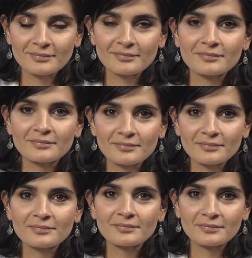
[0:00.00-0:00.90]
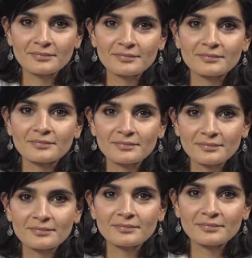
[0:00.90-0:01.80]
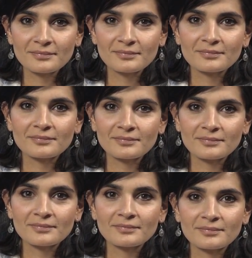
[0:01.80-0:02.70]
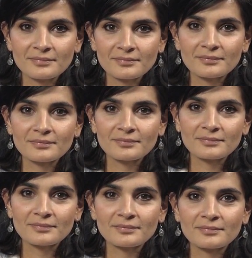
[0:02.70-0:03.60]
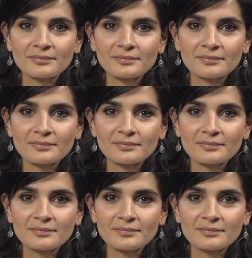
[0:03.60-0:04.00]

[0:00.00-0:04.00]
The person shown says nothing.